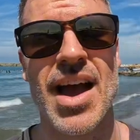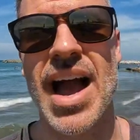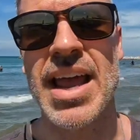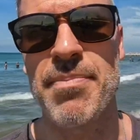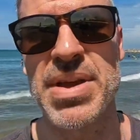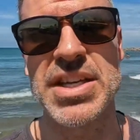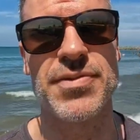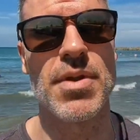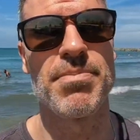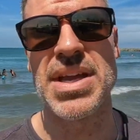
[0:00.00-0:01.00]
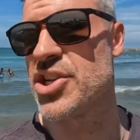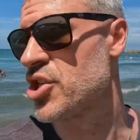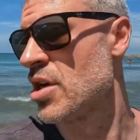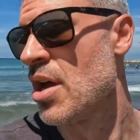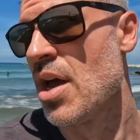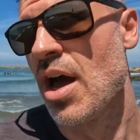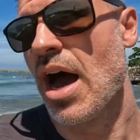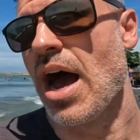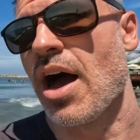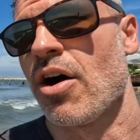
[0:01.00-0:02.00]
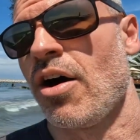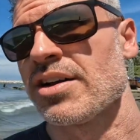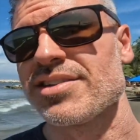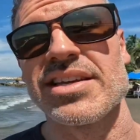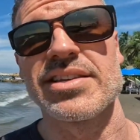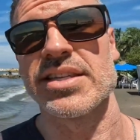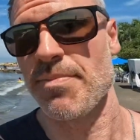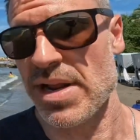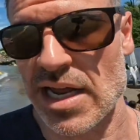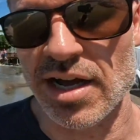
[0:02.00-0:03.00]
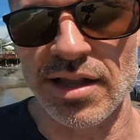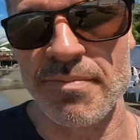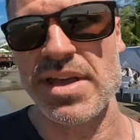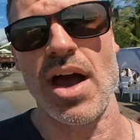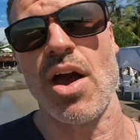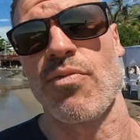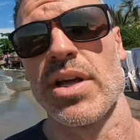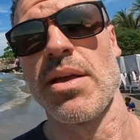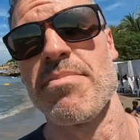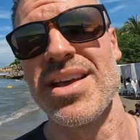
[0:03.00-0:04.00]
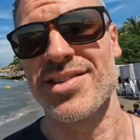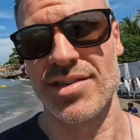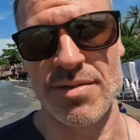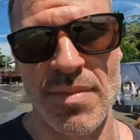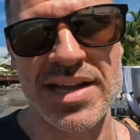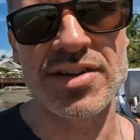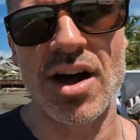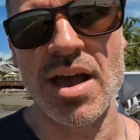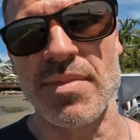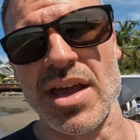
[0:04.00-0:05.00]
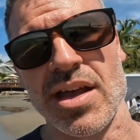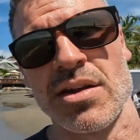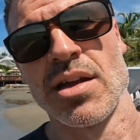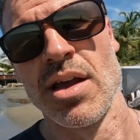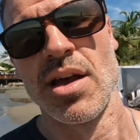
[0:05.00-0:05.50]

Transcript: I get peace from the beach. Honestly, since I've been in Colombia, I really miss my time in